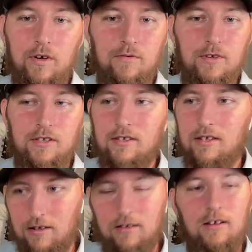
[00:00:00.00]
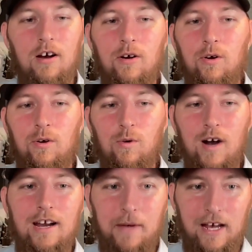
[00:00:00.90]
which was
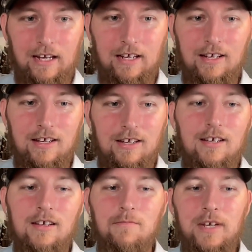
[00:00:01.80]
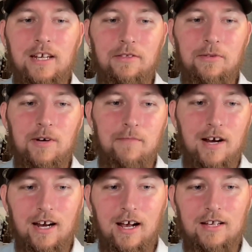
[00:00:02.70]
great pay. Me and 3 of
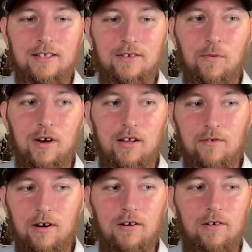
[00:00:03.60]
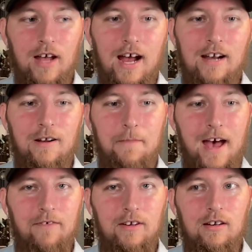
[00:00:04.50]
my guys went on the road. I ended up
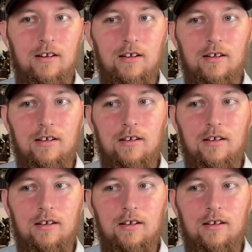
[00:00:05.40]
having